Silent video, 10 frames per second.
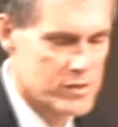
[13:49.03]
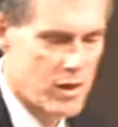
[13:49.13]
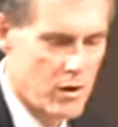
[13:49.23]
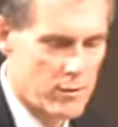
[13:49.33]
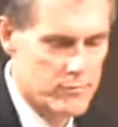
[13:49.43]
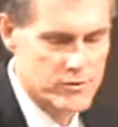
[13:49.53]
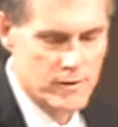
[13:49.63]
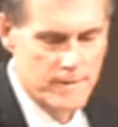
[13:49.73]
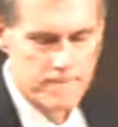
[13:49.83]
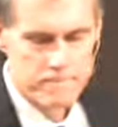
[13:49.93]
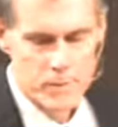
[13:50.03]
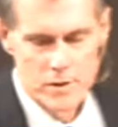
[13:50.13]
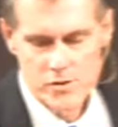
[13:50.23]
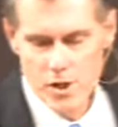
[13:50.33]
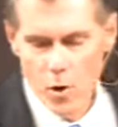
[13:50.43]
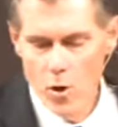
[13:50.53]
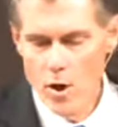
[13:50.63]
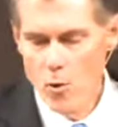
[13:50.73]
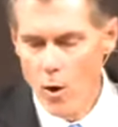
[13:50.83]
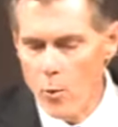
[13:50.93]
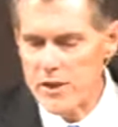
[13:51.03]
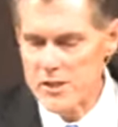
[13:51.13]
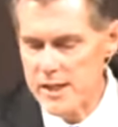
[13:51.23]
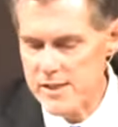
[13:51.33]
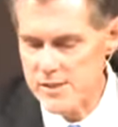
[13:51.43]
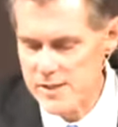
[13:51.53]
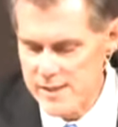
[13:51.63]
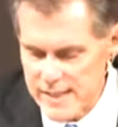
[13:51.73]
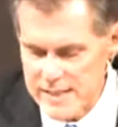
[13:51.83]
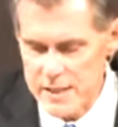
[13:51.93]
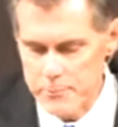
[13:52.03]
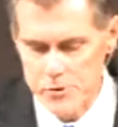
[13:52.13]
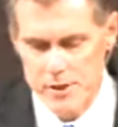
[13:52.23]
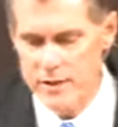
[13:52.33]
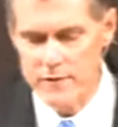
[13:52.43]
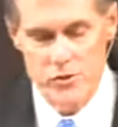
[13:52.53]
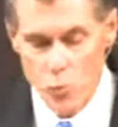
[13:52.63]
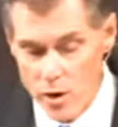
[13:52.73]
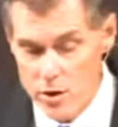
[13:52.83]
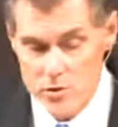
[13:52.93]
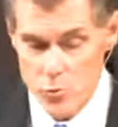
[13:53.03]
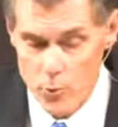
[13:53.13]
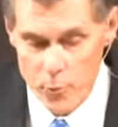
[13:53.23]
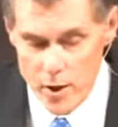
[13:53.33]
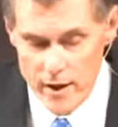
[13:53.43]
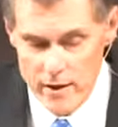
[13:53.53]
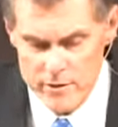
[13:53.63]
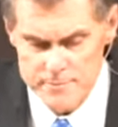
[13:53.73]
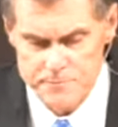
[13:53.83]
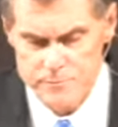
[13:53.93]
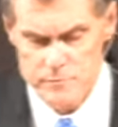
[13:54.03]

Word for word: Psalms? So, what we see is that 60% of his words were prayer.